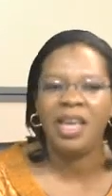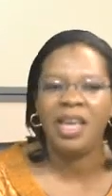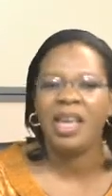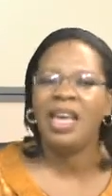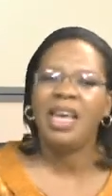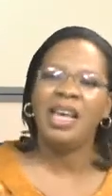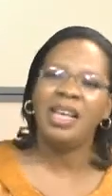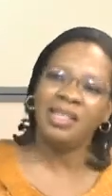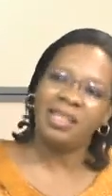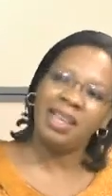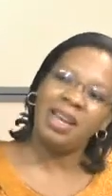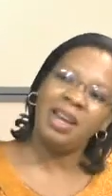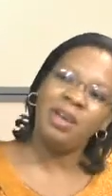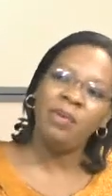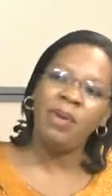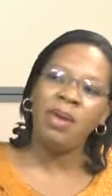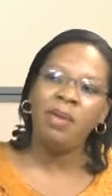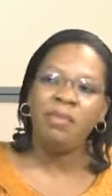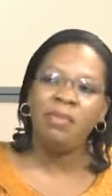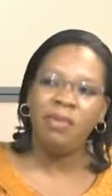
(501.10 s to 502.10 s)
It started
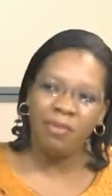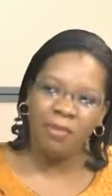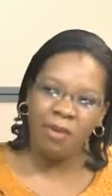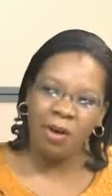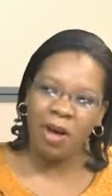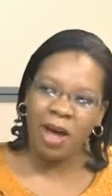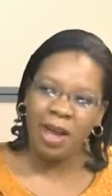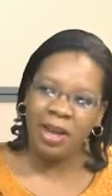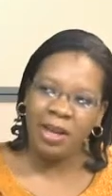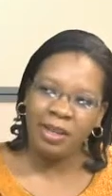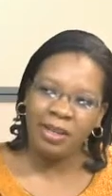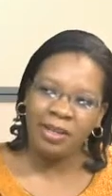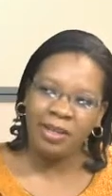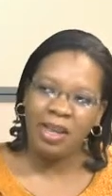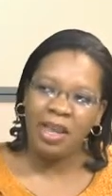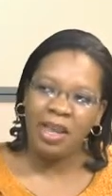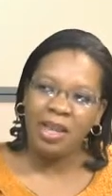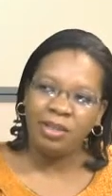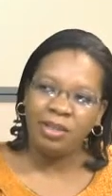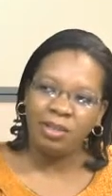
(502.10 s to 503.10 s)
way before, and it's
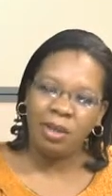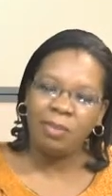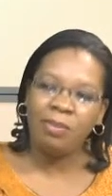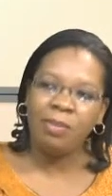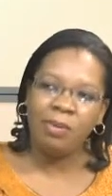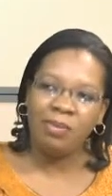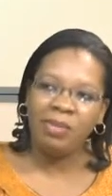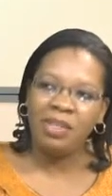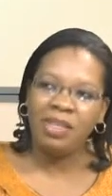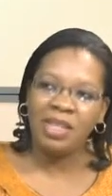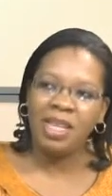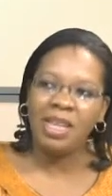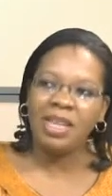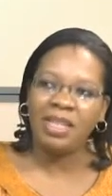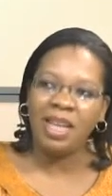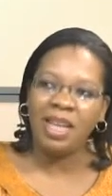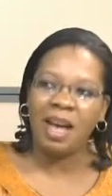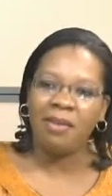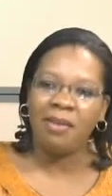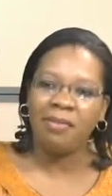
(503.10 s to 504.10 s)
some of these things
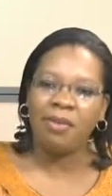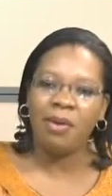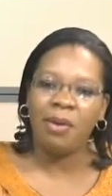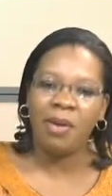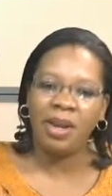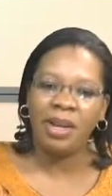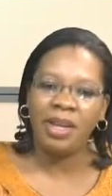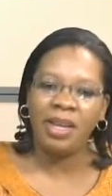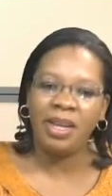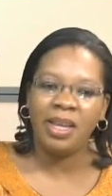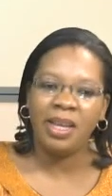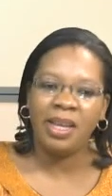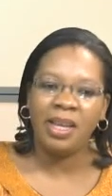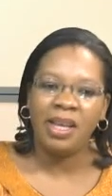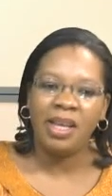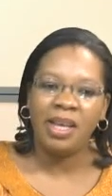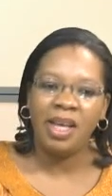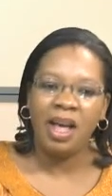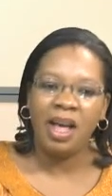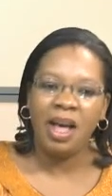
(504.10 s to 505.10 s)
have already,
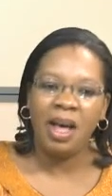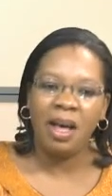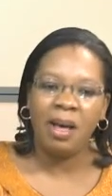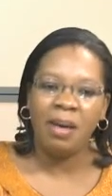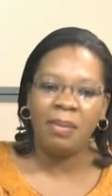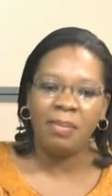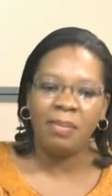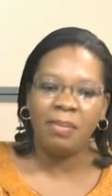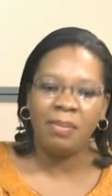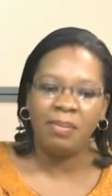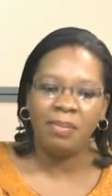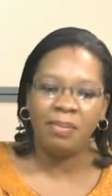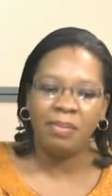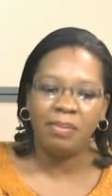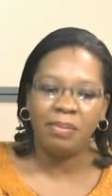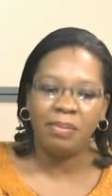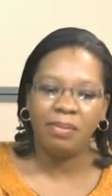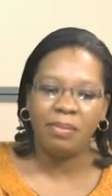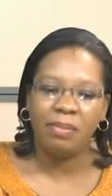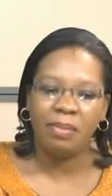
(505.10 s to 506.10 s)
um,
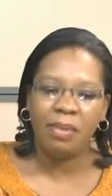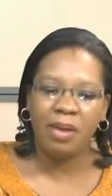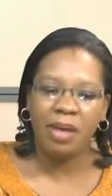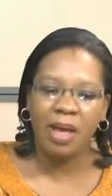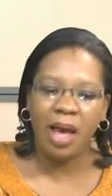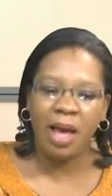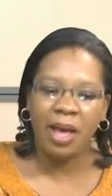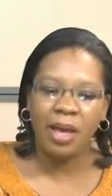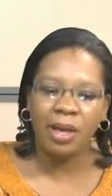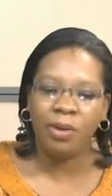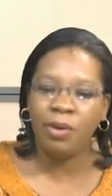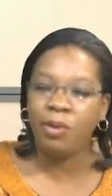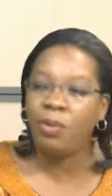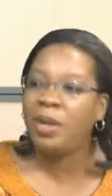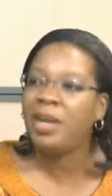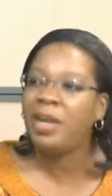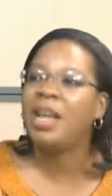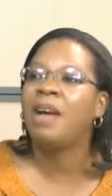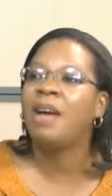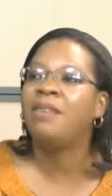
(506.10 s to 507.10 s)
I, uh, you know,
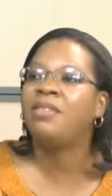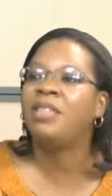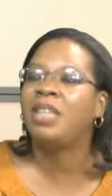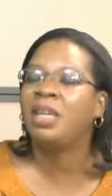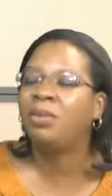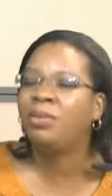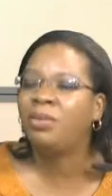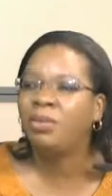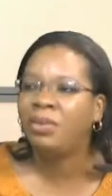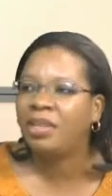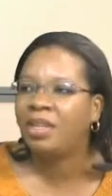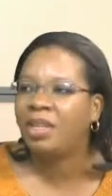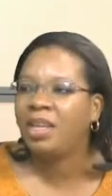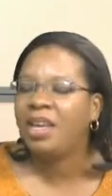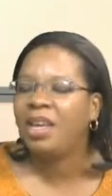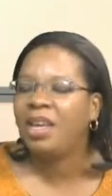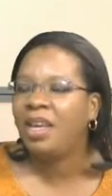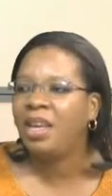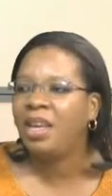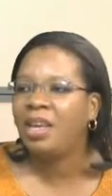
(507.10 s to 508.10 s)
when they have settled
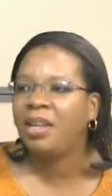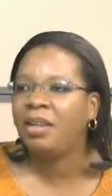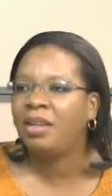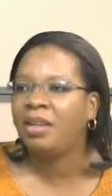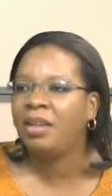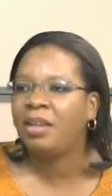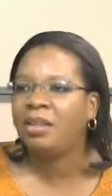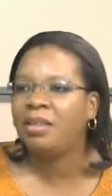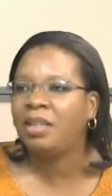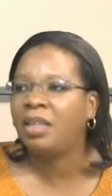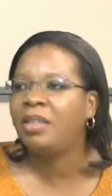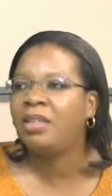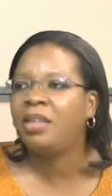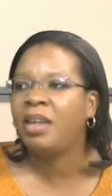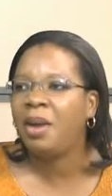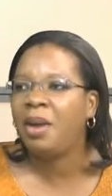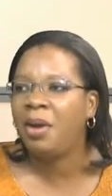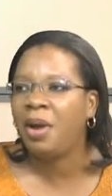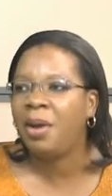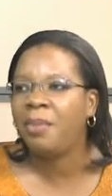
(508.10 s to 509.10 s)
in a certain
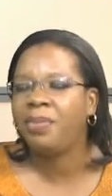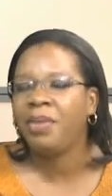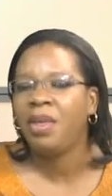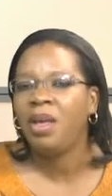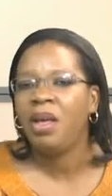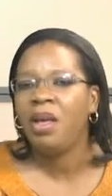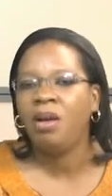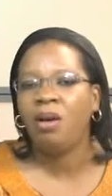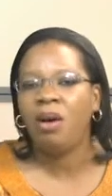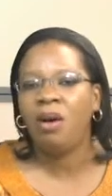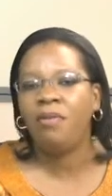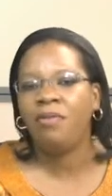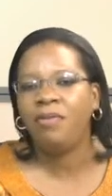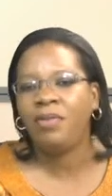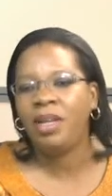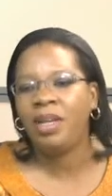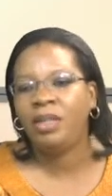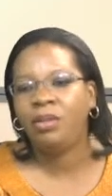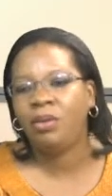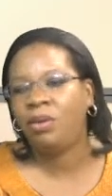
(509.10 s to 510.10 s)
area.
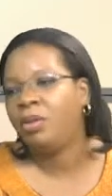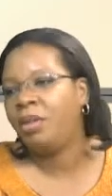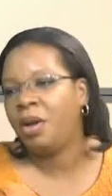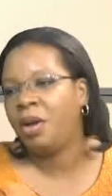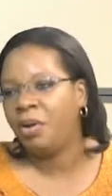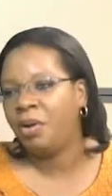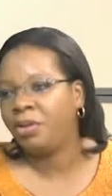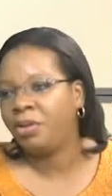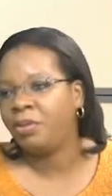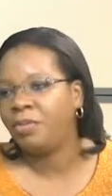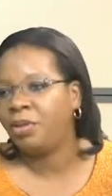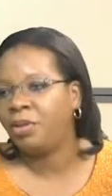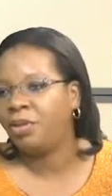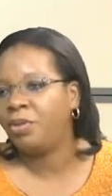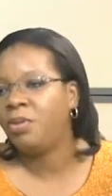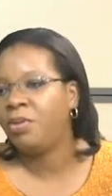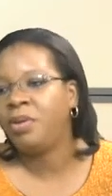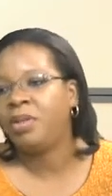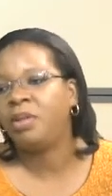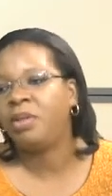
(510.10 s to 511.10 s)
Conflict or terrorism, as you
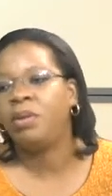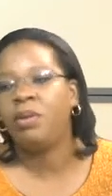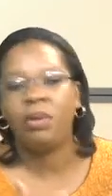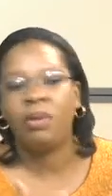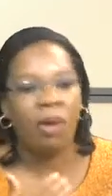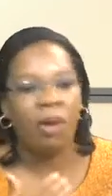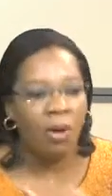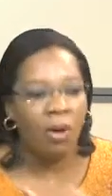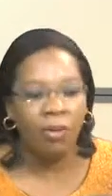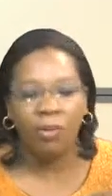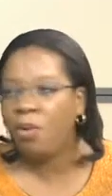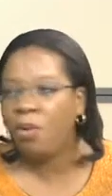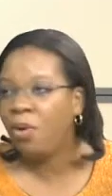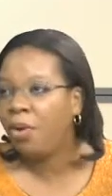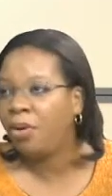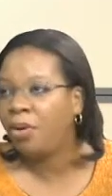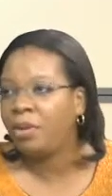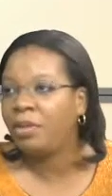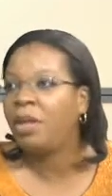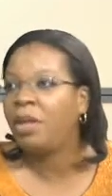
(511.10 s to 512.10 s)
know, is an
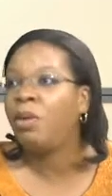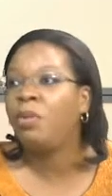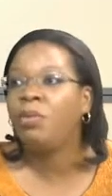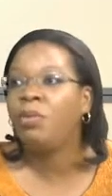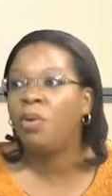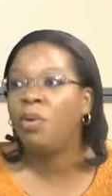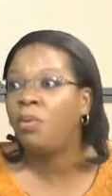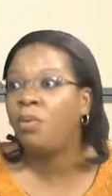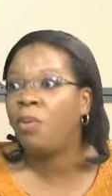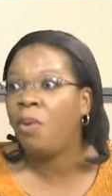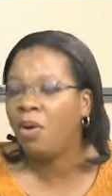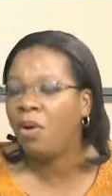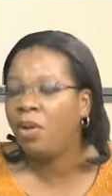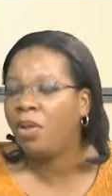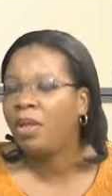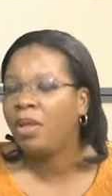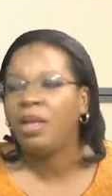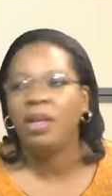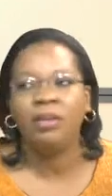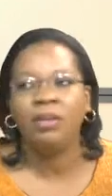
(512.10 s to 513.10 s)
ongoing is an ongoing war,
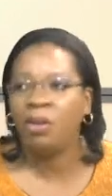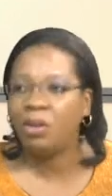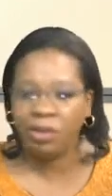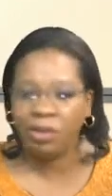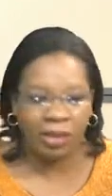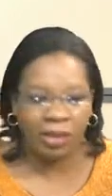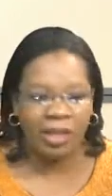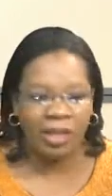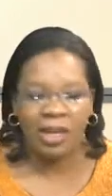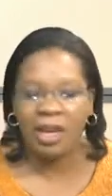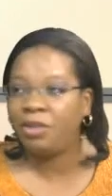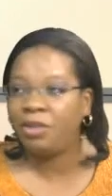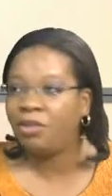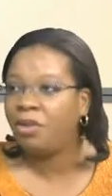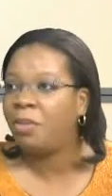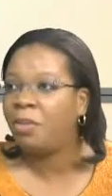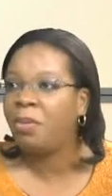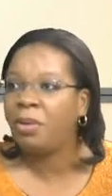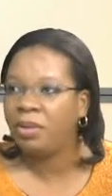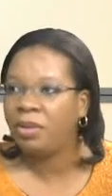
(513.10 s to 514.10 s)
mm. not just in
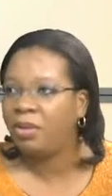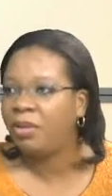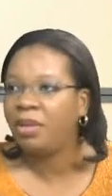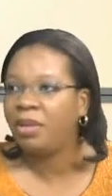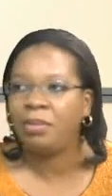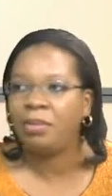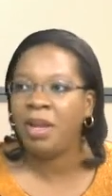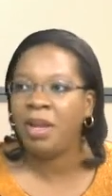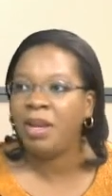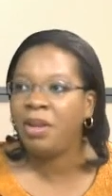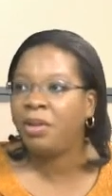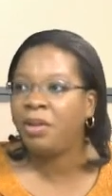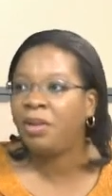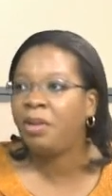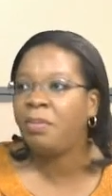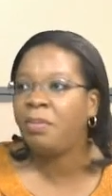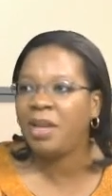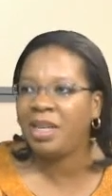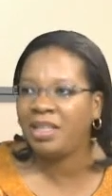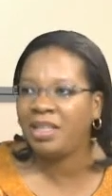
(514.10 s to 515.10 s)
Nigeria but in many other
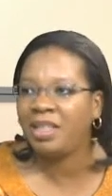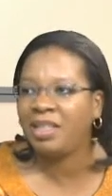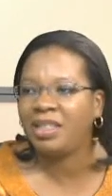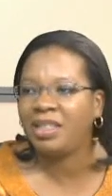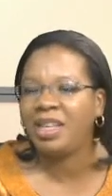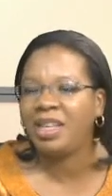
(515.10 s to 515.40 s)
places.